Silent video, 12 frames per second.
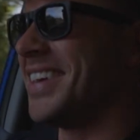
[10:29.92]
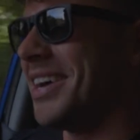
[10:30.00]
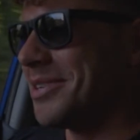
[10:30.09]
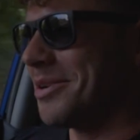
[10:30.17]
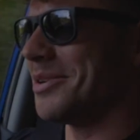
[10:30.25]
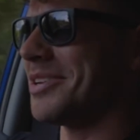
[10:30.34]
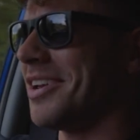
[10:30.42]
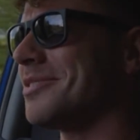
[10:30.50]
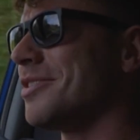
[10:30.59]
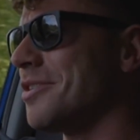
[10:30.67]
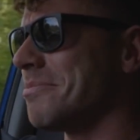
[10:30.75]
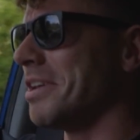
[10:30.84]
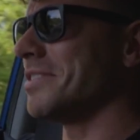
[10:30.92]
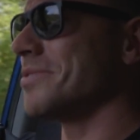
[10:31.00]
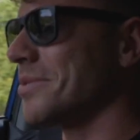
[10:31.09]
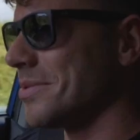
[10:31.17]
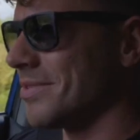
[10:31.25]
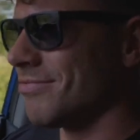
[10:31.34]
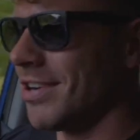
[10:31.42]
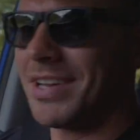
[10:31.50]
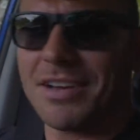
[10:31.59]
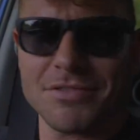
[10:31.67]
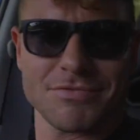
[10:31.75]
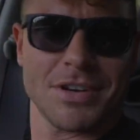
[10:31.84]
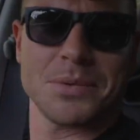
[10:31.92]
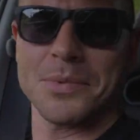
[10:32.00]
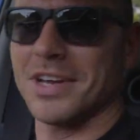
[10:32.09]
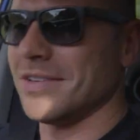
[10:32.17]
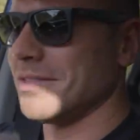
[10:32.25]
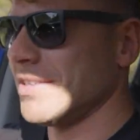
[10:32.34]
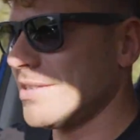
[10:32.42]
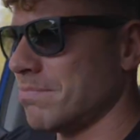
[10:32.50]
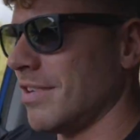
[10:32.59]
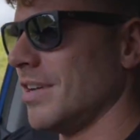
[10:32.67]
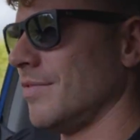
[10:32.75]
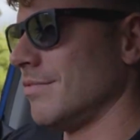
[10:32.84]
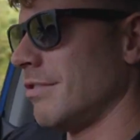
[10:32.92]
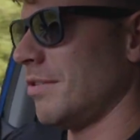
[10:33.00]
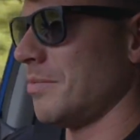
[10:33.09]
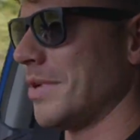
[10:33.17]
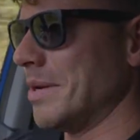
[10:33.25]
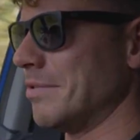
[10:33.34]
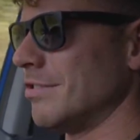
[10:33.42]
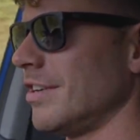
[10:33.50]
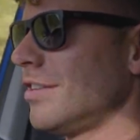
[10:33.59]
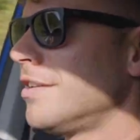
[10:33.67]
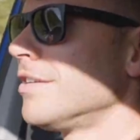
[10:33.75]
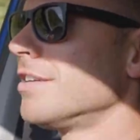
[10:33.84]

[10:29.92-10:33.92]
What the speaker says: I don't want to go too mental because we've run out of runway on this private runway we're on.